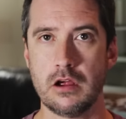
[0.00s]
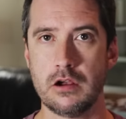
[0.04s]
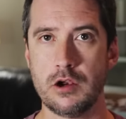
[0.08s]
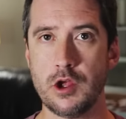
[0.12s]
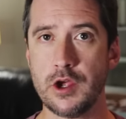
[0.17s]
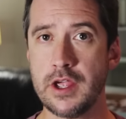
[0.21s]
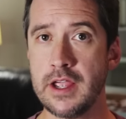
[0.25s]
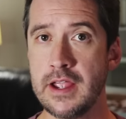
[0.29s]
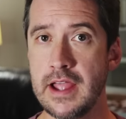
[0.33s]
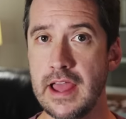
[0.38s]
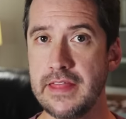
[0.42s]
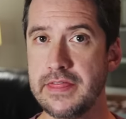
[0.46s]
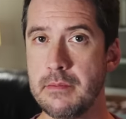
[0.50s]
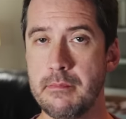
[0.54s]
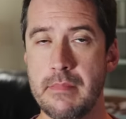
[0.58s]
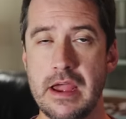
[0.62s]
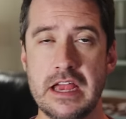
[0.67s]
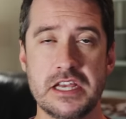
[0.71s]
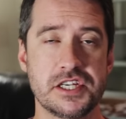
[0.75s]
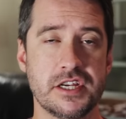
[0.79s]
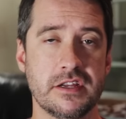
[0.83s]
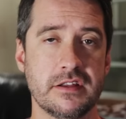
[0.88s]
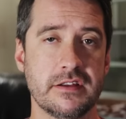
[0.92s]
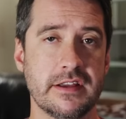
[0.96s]
Looking at the
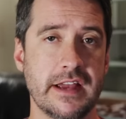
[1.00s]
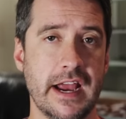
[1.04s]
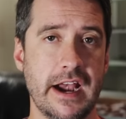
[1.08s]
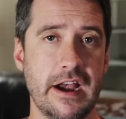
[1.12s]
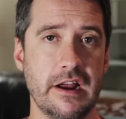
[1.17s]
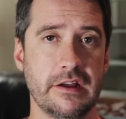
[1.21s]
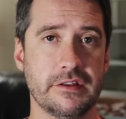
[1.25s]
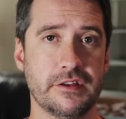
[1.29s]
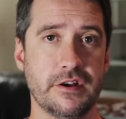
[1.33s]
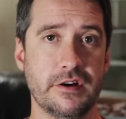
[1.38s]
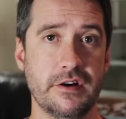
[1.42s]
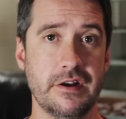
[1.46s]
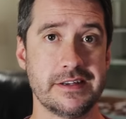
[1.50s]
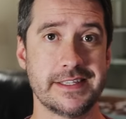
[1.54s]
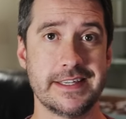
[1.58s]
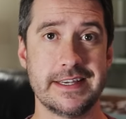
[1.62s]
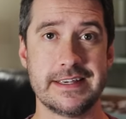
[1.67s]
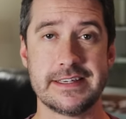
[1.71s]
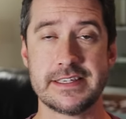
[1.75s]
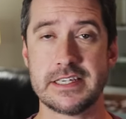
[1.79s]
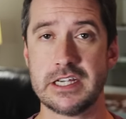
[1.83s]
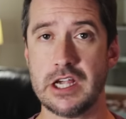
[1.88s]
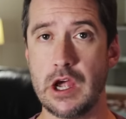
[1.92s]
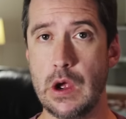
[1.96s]
mentioned
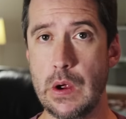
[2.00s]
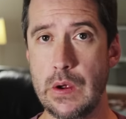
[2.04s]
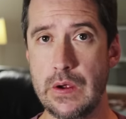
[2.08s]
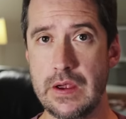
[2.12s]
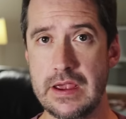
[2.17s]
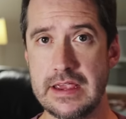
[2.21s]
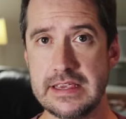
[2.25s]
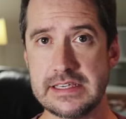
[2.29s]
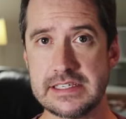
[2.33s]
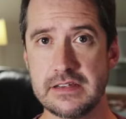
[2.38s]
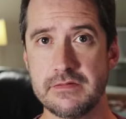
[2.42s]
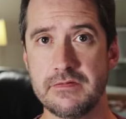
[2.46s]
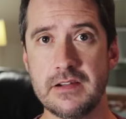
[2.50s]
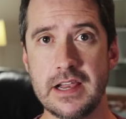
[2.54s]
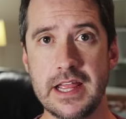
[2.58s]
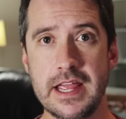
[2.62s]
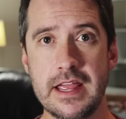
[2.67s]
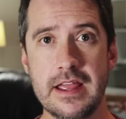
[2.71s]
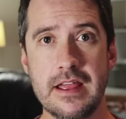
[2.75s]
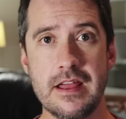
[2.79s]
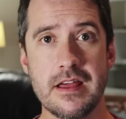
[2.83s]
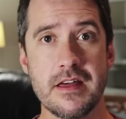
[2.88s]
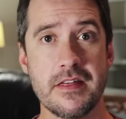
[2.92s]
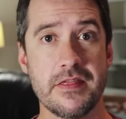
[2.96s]
characteristics
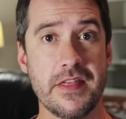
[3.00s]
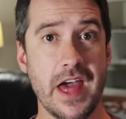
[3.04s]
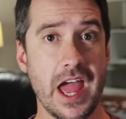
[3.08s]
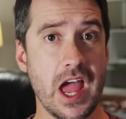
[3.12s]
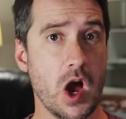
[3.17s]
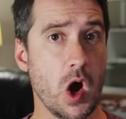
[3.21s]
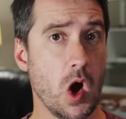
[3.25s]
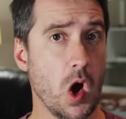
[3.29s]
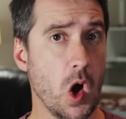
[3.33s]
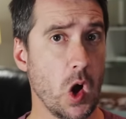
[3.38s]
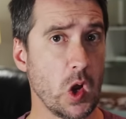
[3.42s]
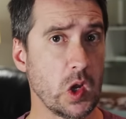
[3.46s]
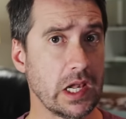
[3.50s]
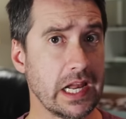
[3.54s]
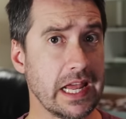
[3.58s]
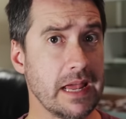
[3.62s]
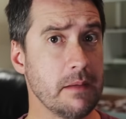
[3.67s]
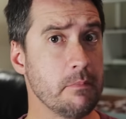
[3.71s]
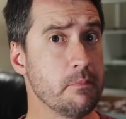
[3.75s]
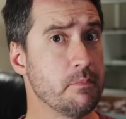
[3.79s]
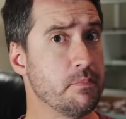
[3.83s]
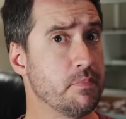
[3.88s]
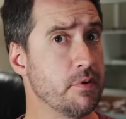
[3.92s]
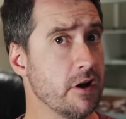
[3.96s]
cohesively, they
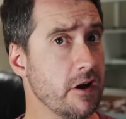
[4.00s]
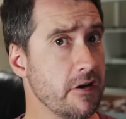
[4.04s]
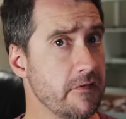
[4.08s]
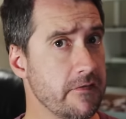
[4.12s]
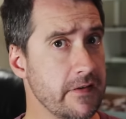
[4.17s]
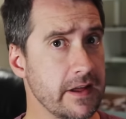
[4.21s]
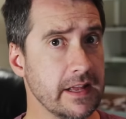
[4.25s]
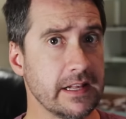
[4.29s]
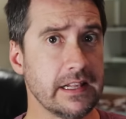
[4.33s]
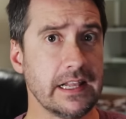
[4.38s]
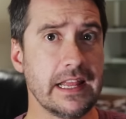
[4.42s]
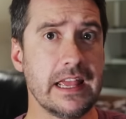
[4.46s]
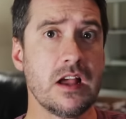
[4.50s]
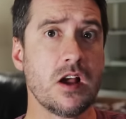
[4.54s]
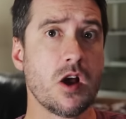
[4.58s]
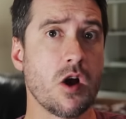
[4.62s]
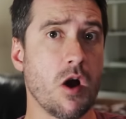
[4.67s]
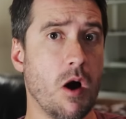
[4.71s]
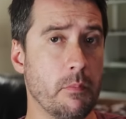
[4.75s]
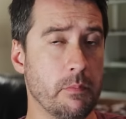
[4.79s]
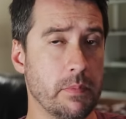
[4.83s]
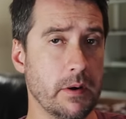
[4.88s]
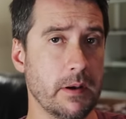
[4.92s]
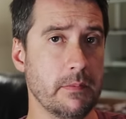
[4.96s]
oddly perfectly
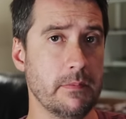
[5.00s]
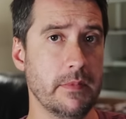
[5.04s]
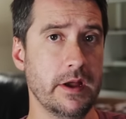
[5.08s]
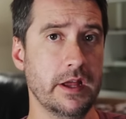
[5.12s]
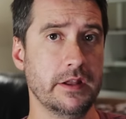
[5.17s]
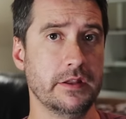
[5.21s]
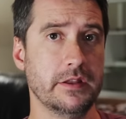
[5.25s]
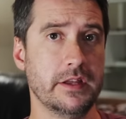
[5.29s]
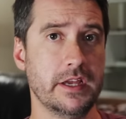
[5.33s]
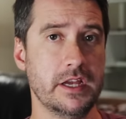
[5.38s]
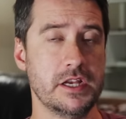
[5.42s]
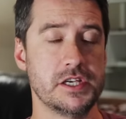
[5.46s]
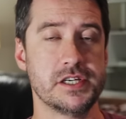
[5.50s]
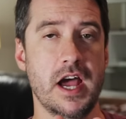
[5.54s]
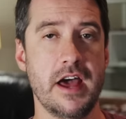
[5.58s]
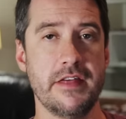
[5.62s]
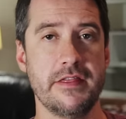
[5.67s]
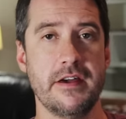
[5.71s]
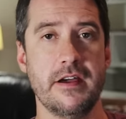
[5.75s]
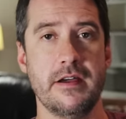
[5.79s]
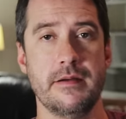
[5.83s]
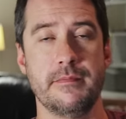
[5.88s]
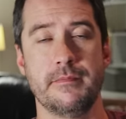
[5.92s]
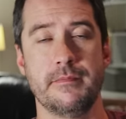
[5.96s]
complement each other.